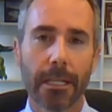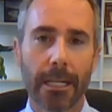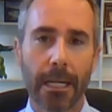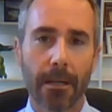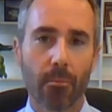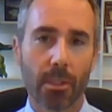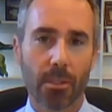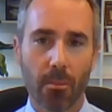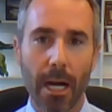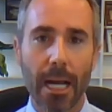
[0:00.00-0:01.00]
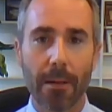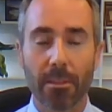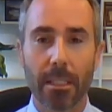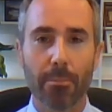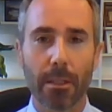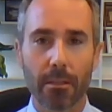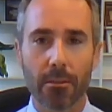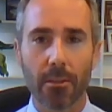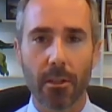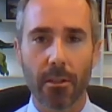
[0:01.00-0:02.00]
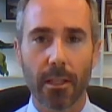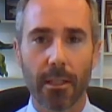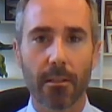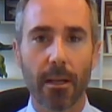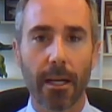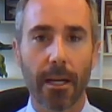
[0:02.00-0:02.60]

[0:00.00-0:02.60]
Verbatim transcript: um, which is why I'm deeply concerned that uh,